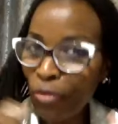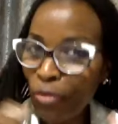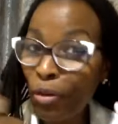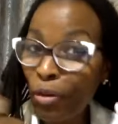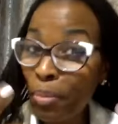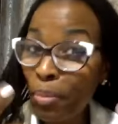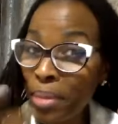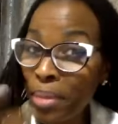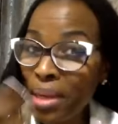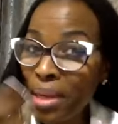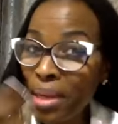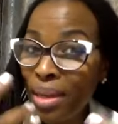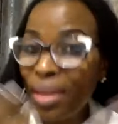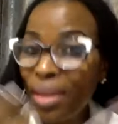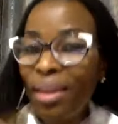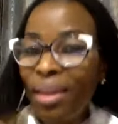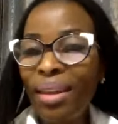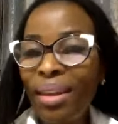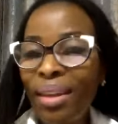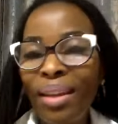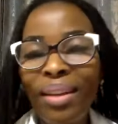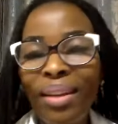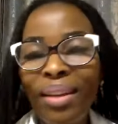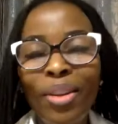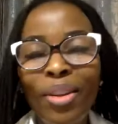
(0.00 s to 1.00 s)
for
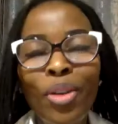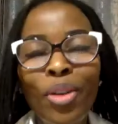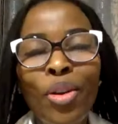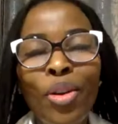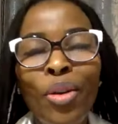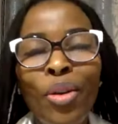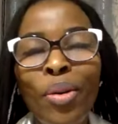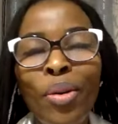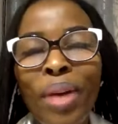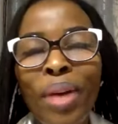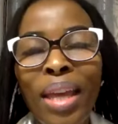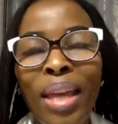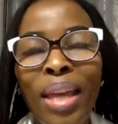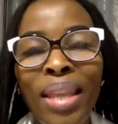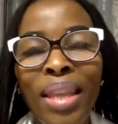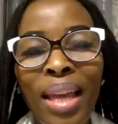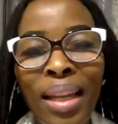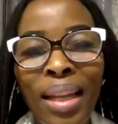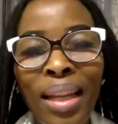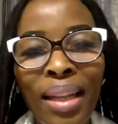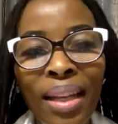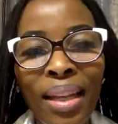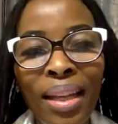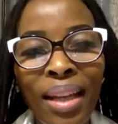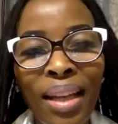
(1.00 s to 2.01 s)
me, you know, at
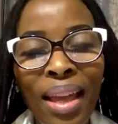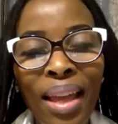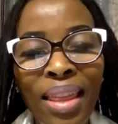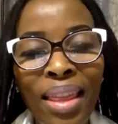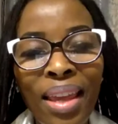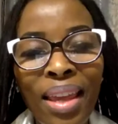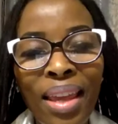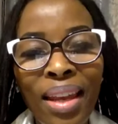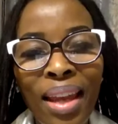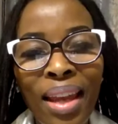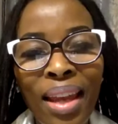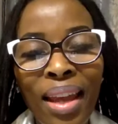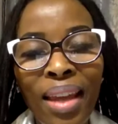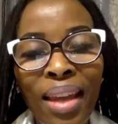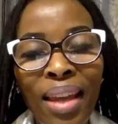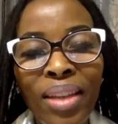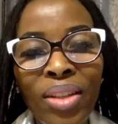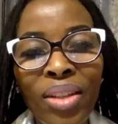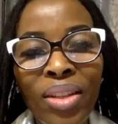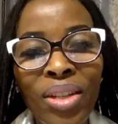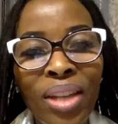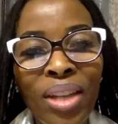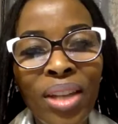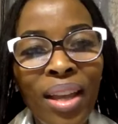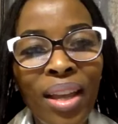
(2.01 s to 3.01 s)
that at that
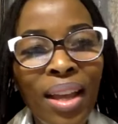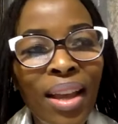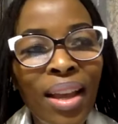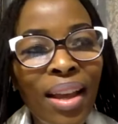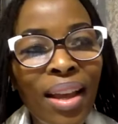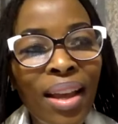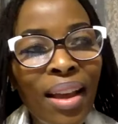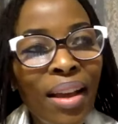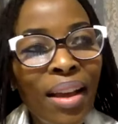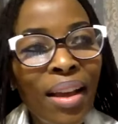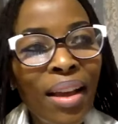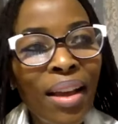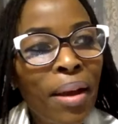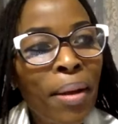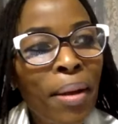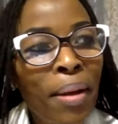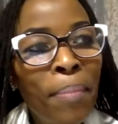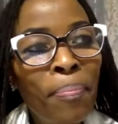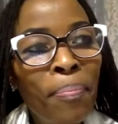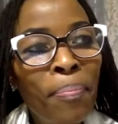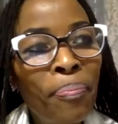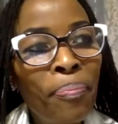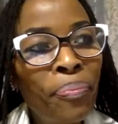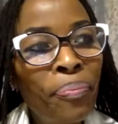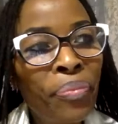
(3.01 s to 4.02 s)
age.
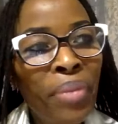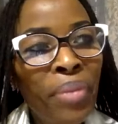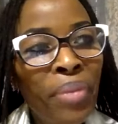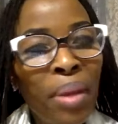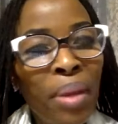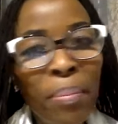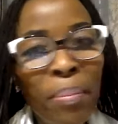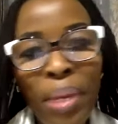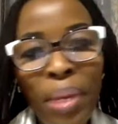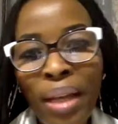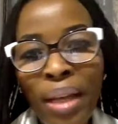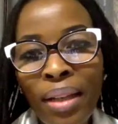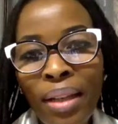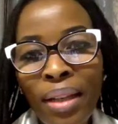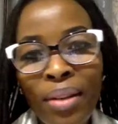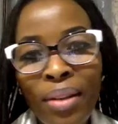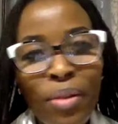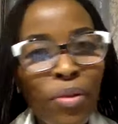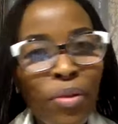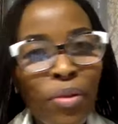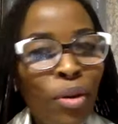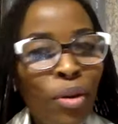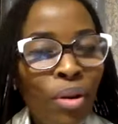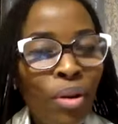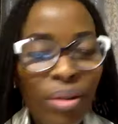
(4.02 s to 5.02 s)
Um, but
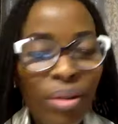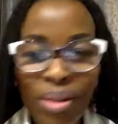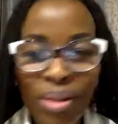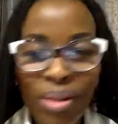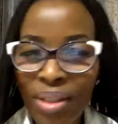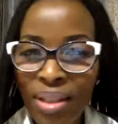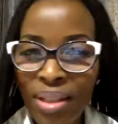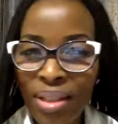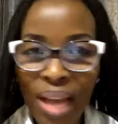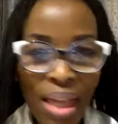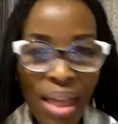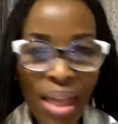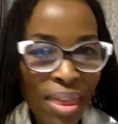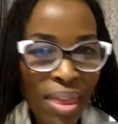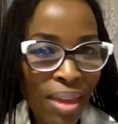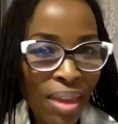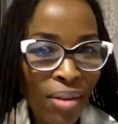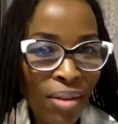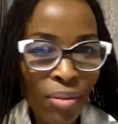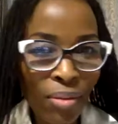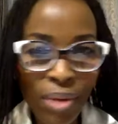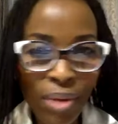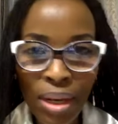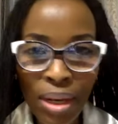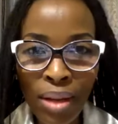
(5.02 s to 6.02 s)
of course,
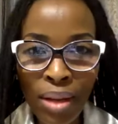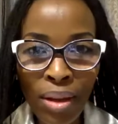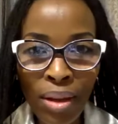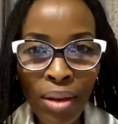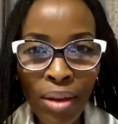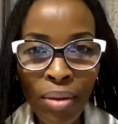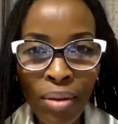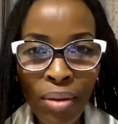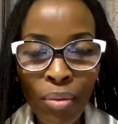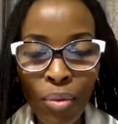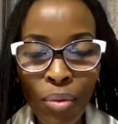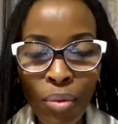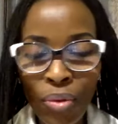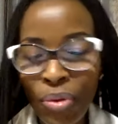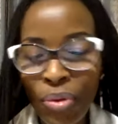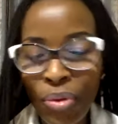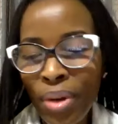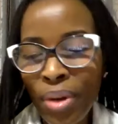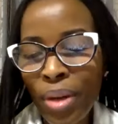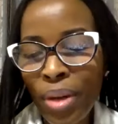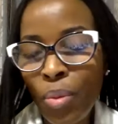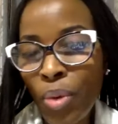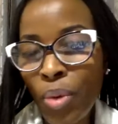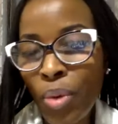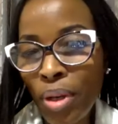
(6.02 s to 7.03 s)
nothing really,
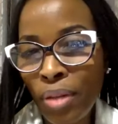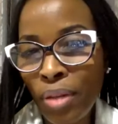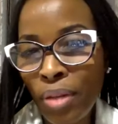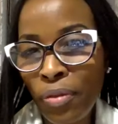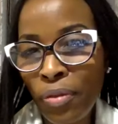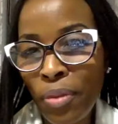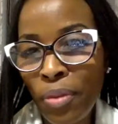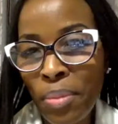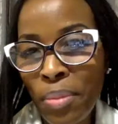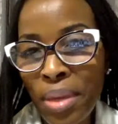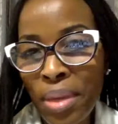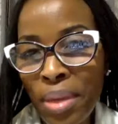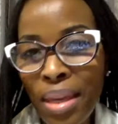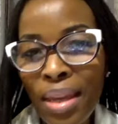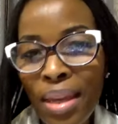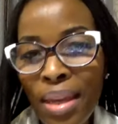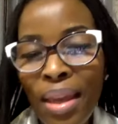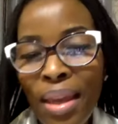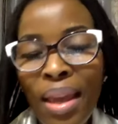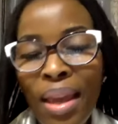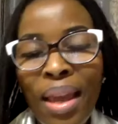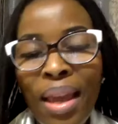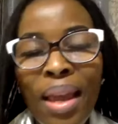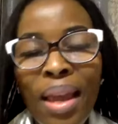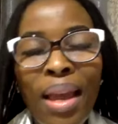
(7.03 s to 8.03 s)
really worked for me.
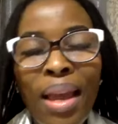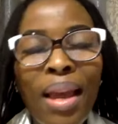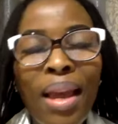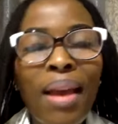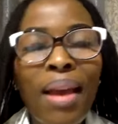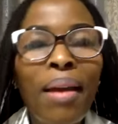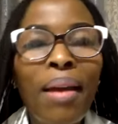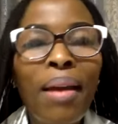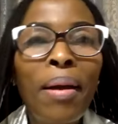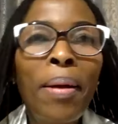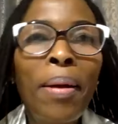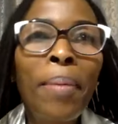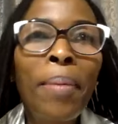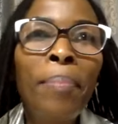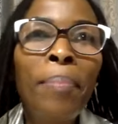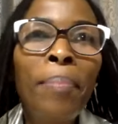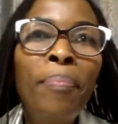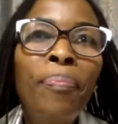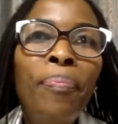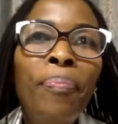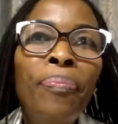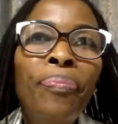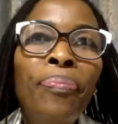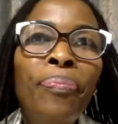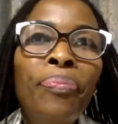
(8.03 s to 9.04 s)

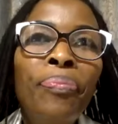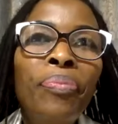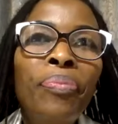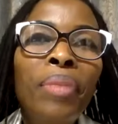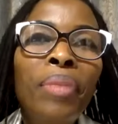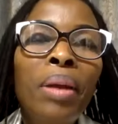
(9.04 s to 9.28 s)
Um,